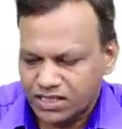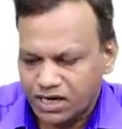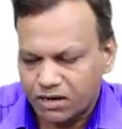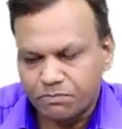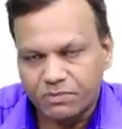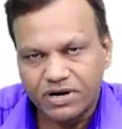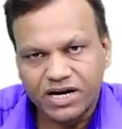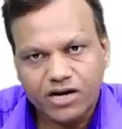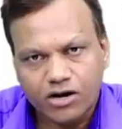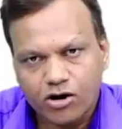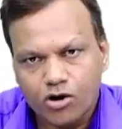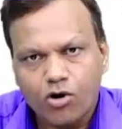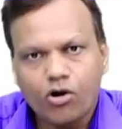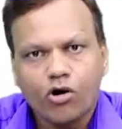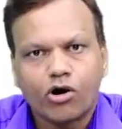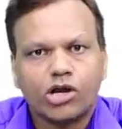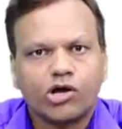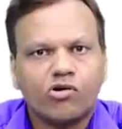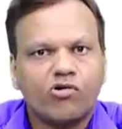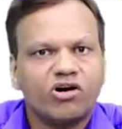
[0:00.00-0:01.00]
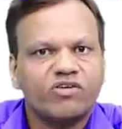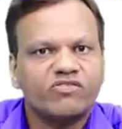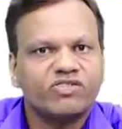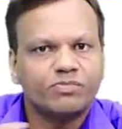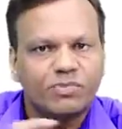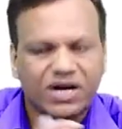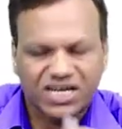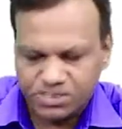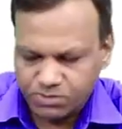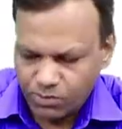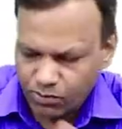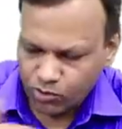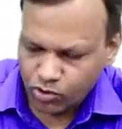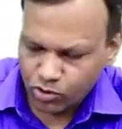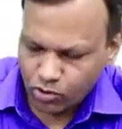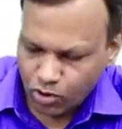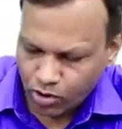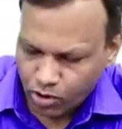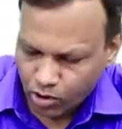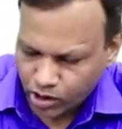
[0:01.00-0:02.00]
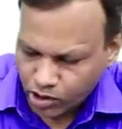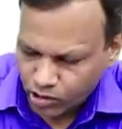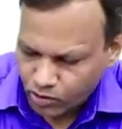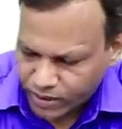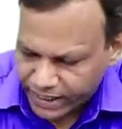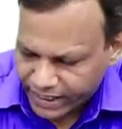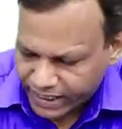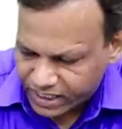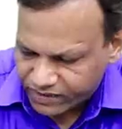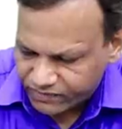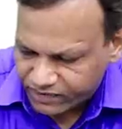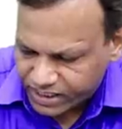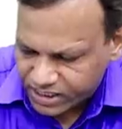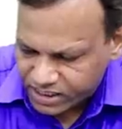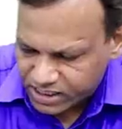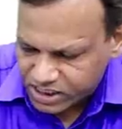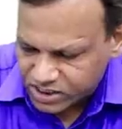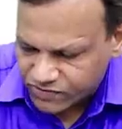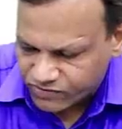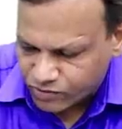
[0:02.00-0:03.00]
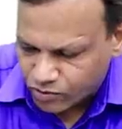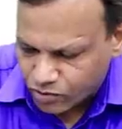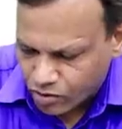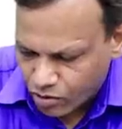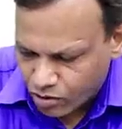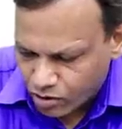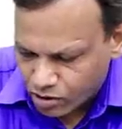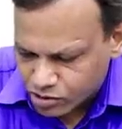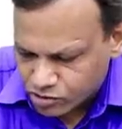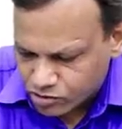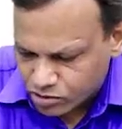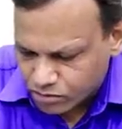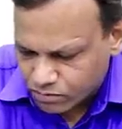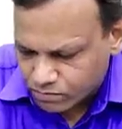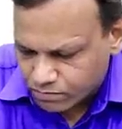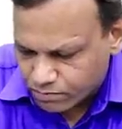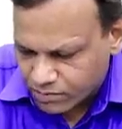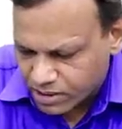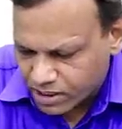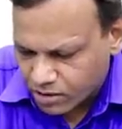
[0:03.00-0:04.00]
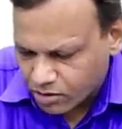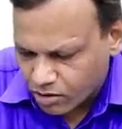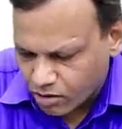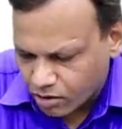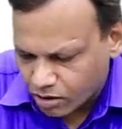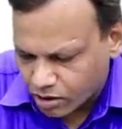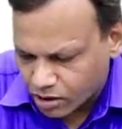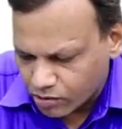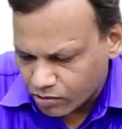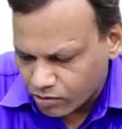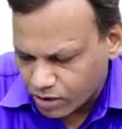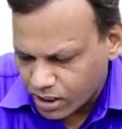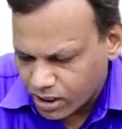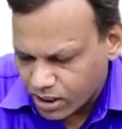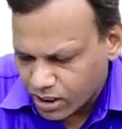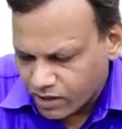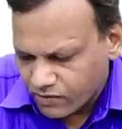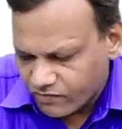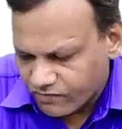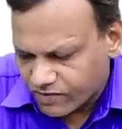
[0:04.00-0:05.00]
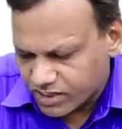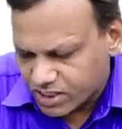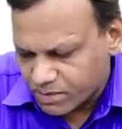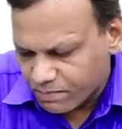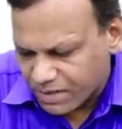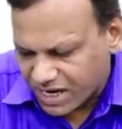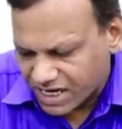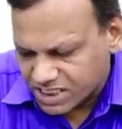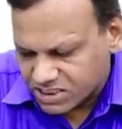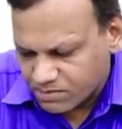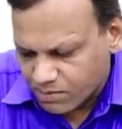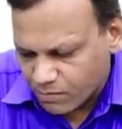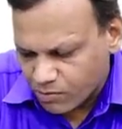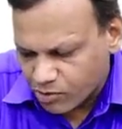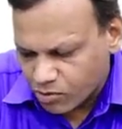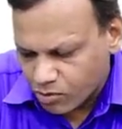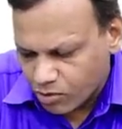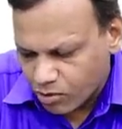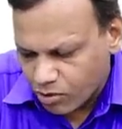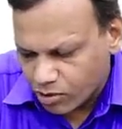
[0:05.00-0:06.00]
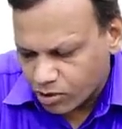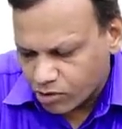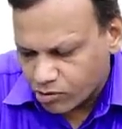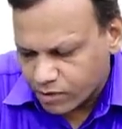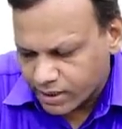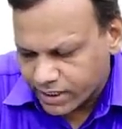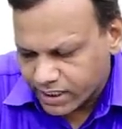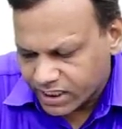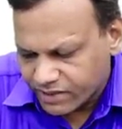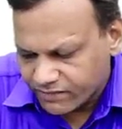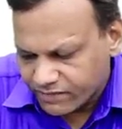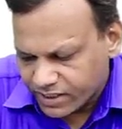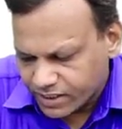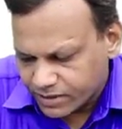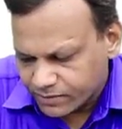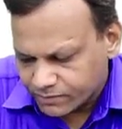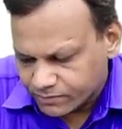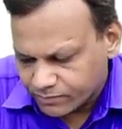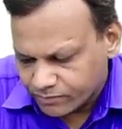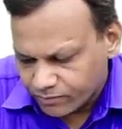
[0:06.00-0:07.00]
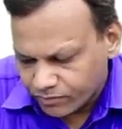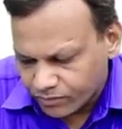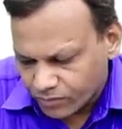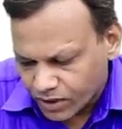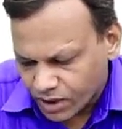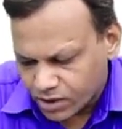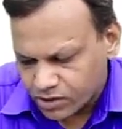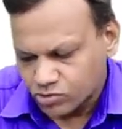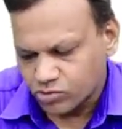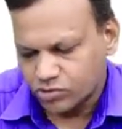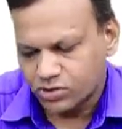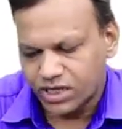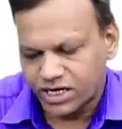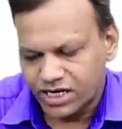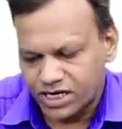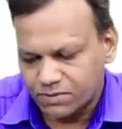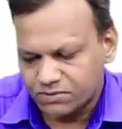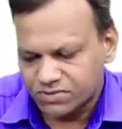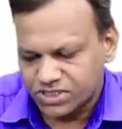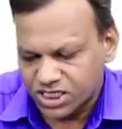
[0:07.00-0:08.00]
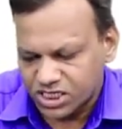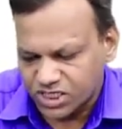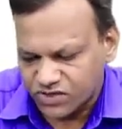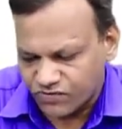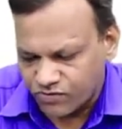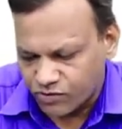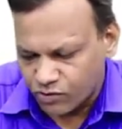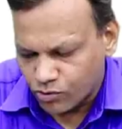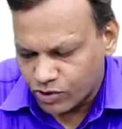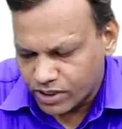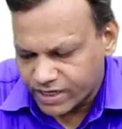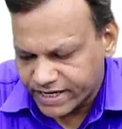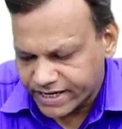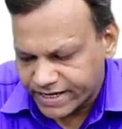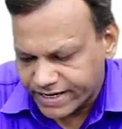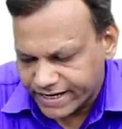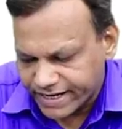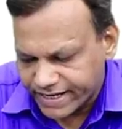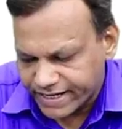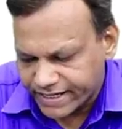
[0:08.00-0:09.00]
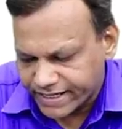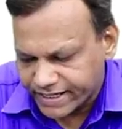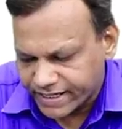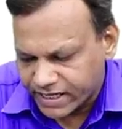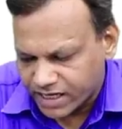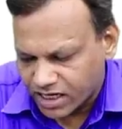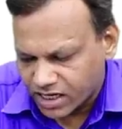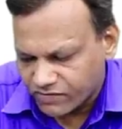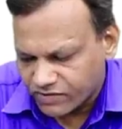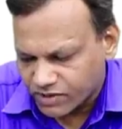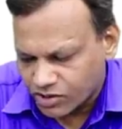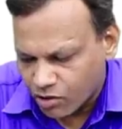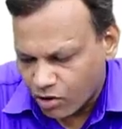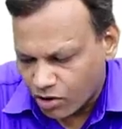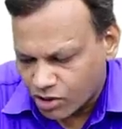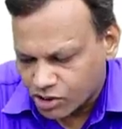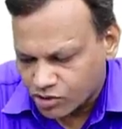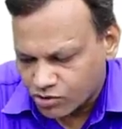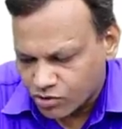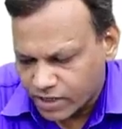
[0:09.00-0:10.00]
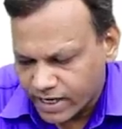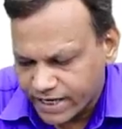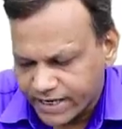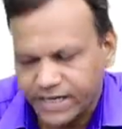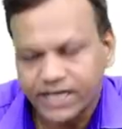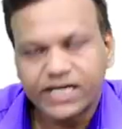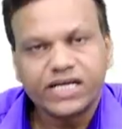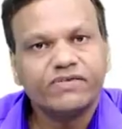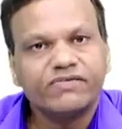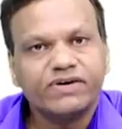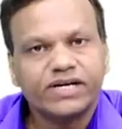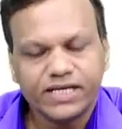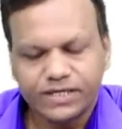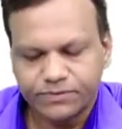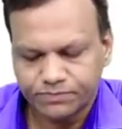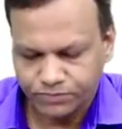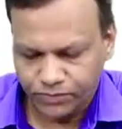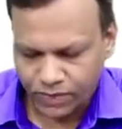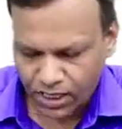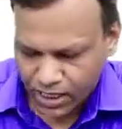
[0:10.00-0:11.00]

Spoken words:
Then mineralocorticoid with maximum glucocorticoid activity is fludrocortisone. Mineralocorticoid with maximum glucocorticoid activity. So the name says fluid retaining drug with cortisone like activity.